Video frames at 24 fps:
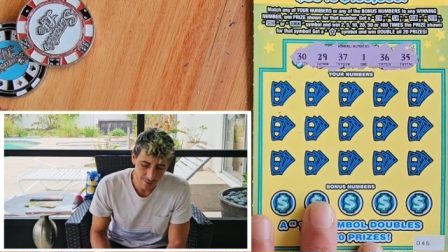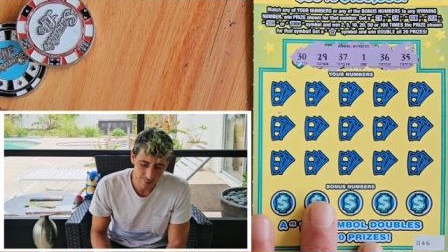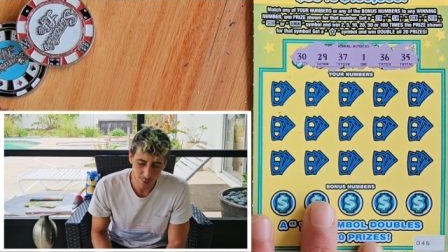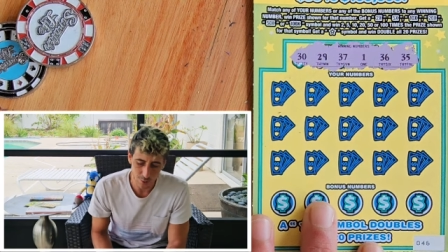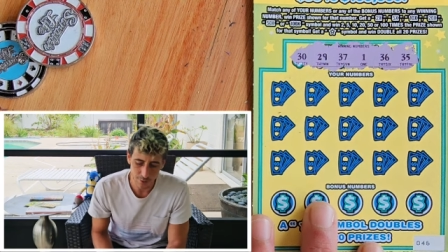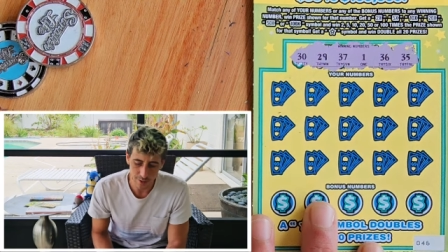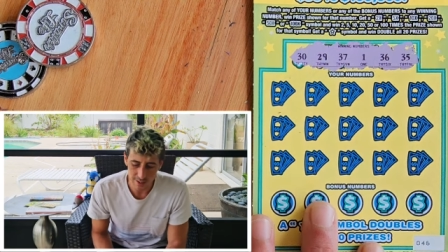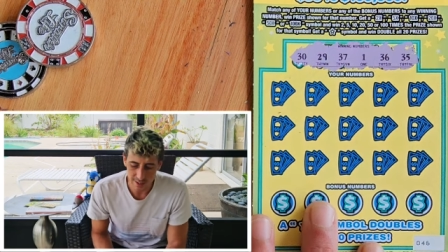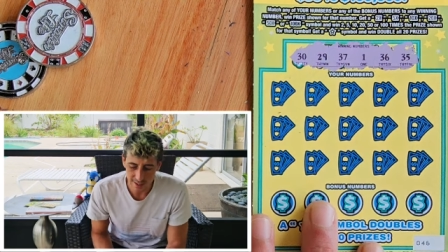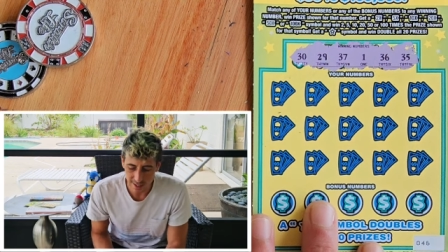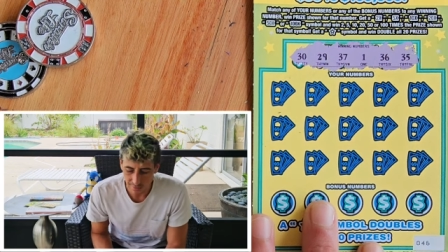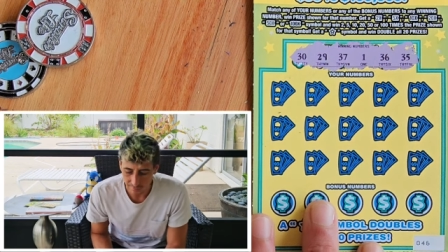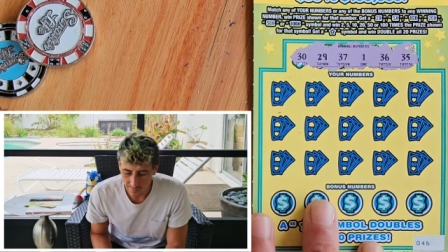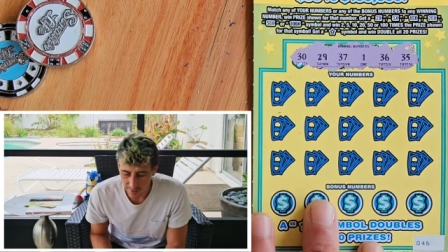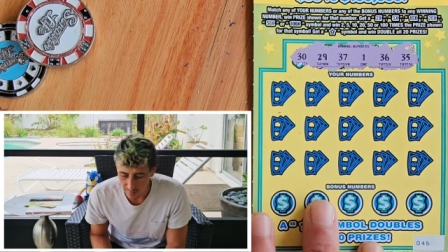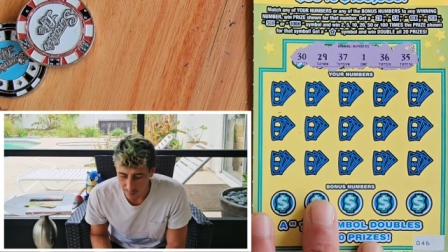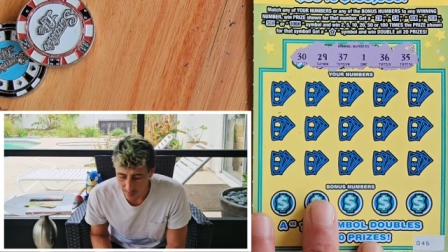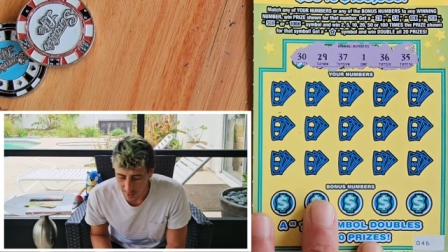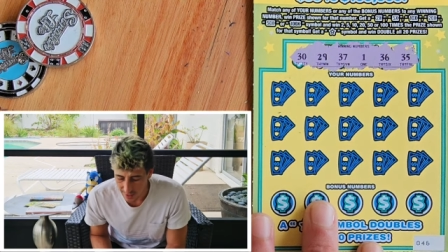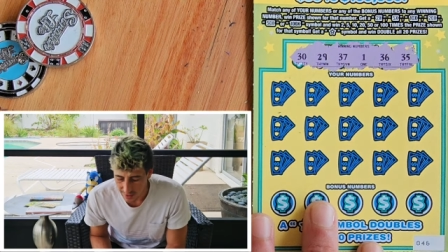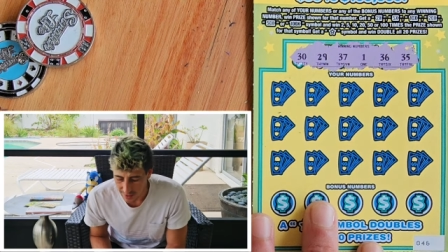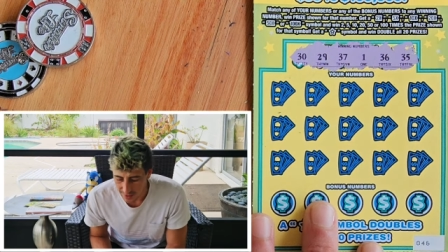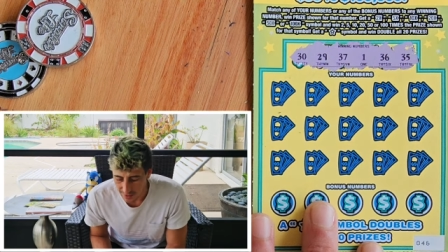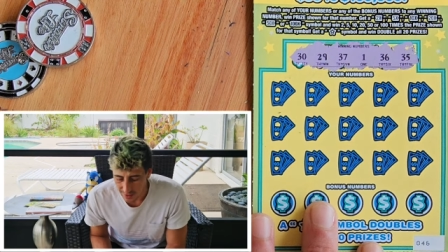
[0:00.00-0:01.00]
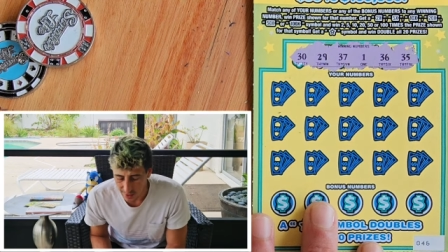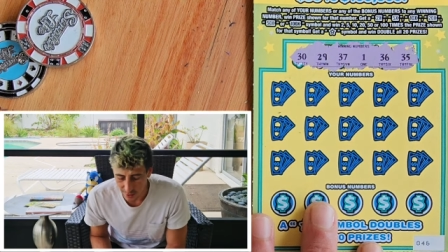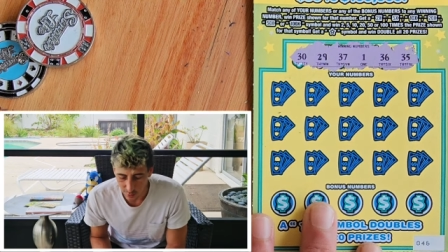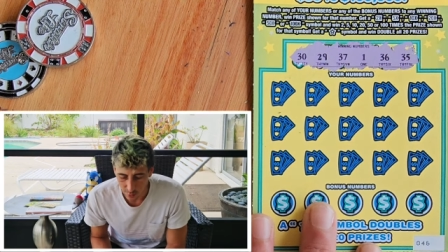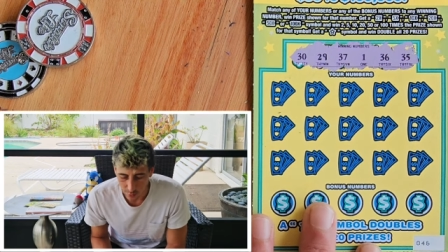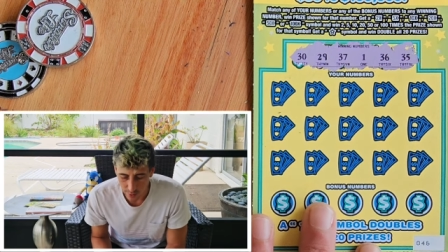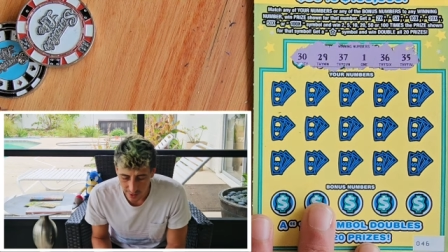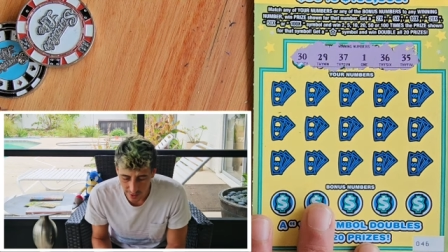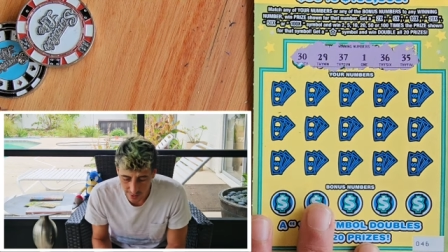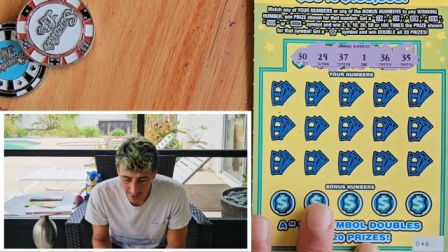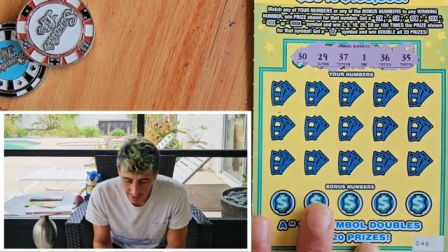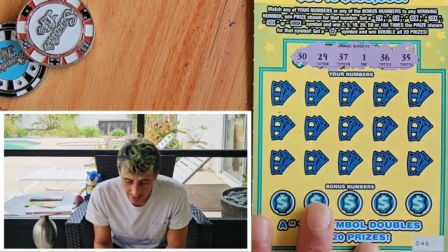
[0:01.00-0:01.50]
37, pesky,
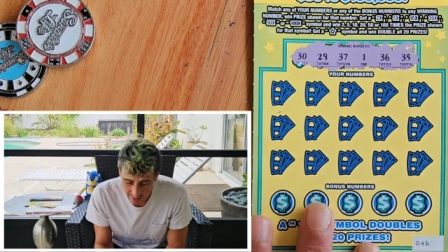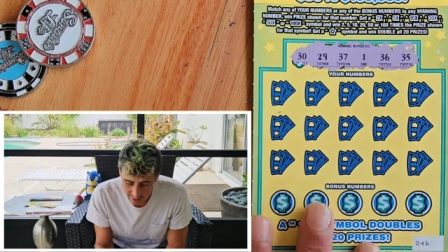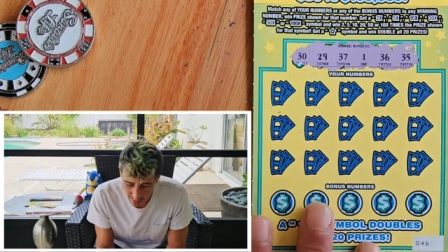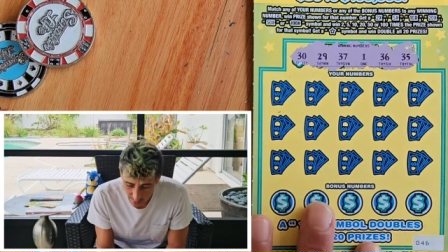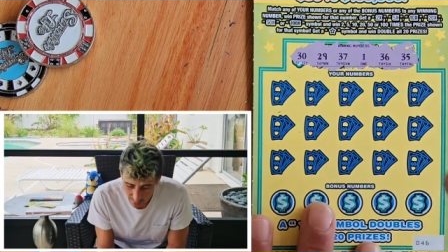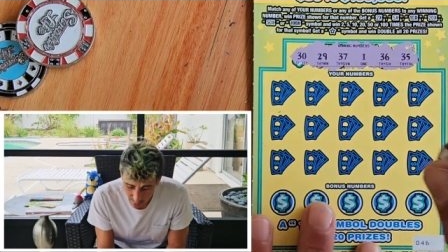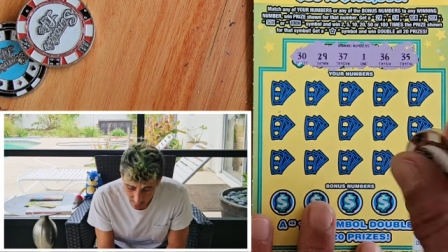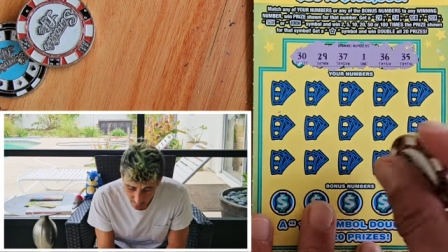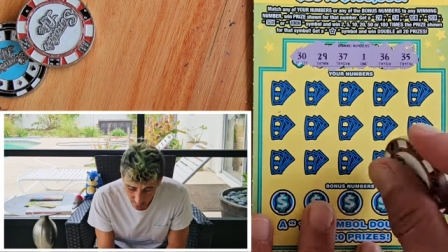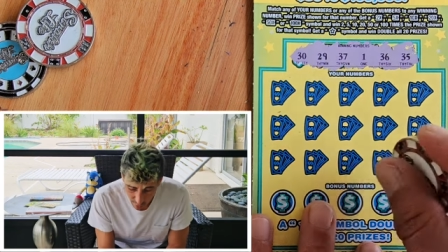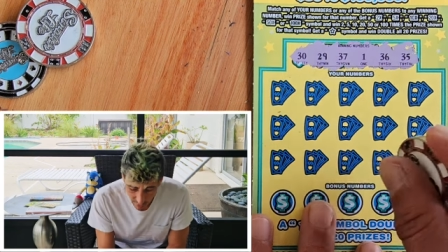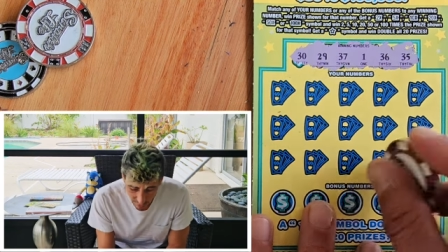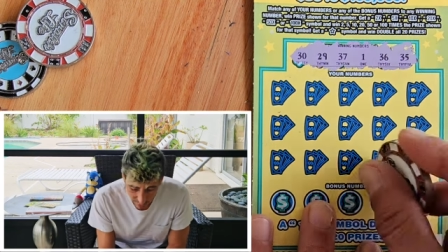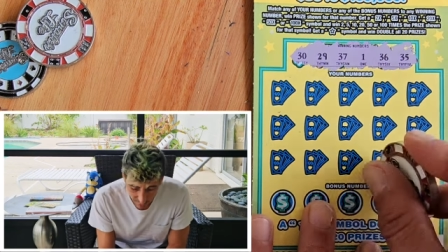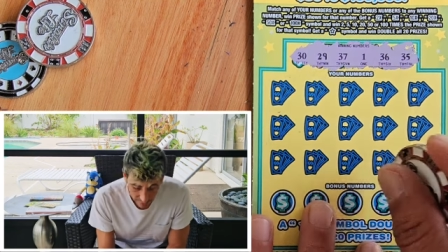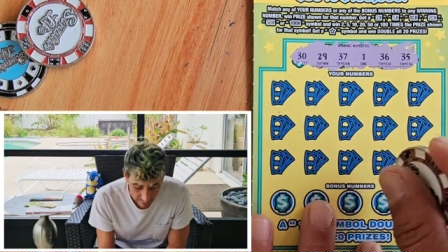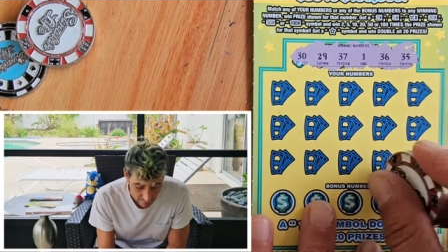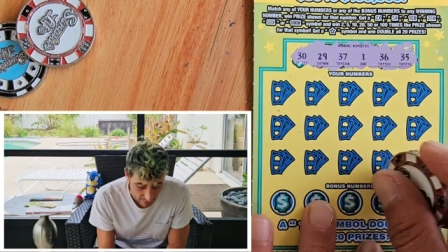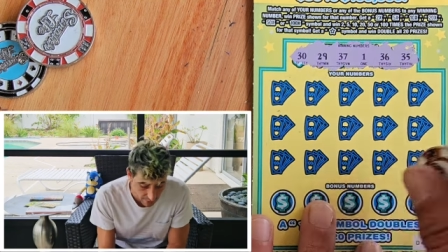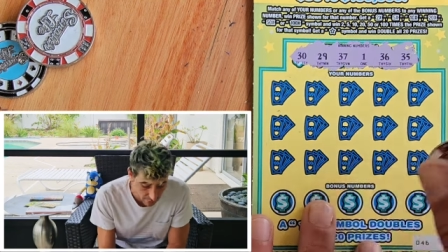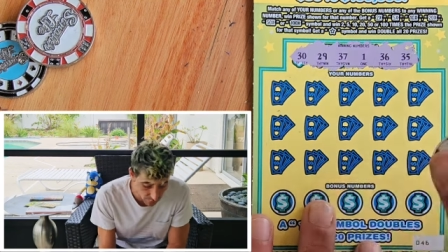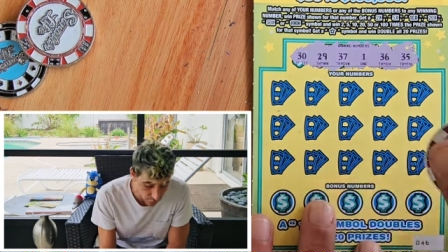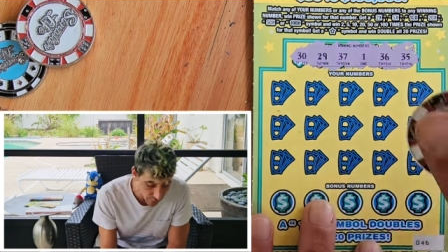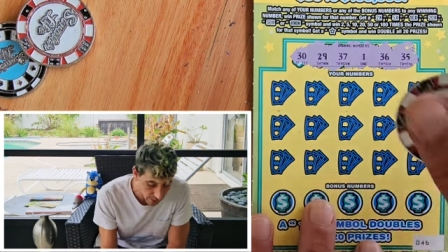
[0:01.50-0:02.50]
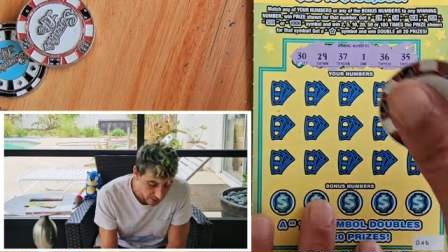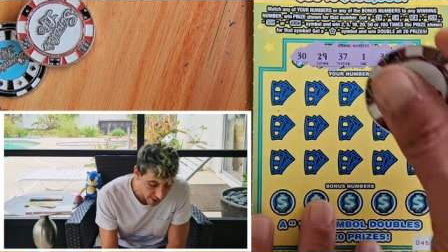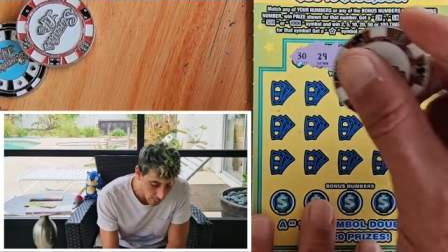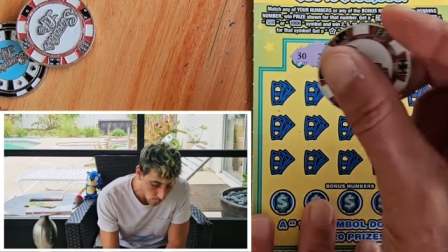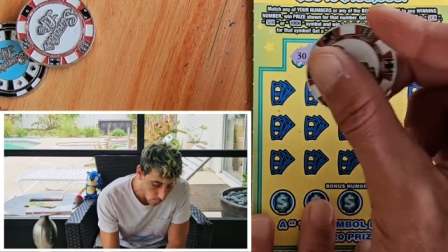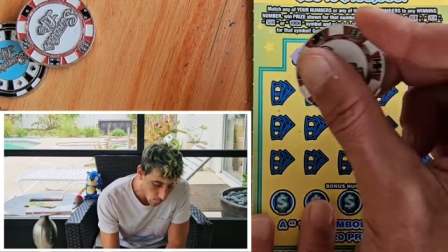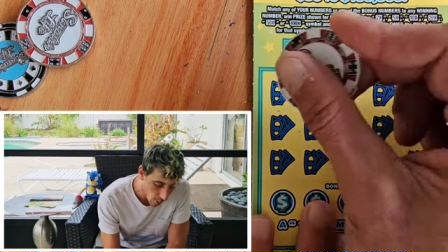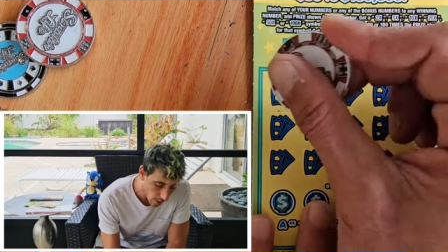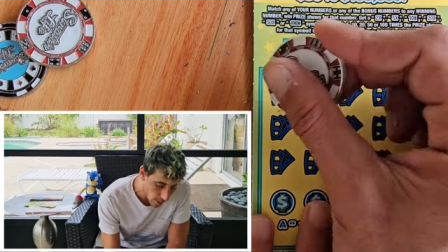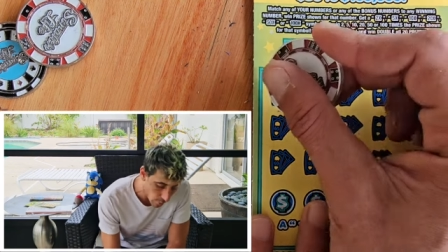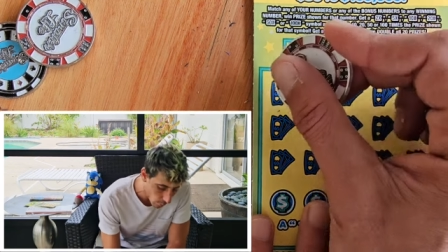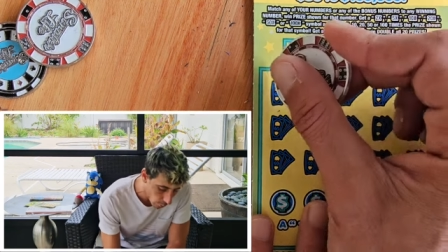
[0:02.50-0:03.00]
36, and a 35. If we get
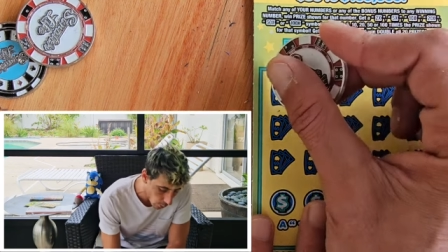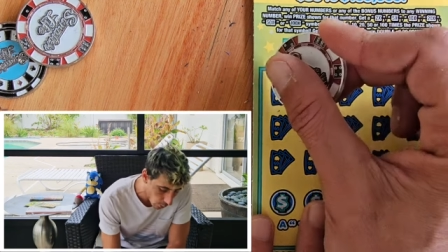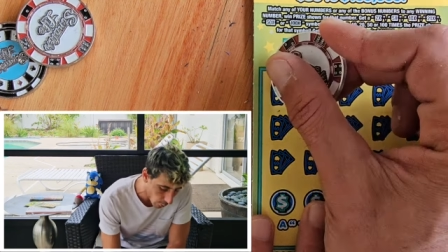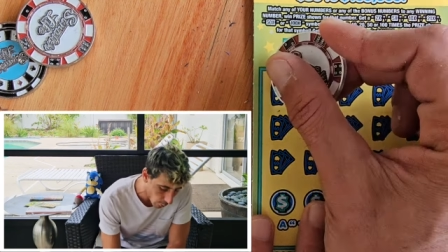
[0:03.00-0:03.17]
one more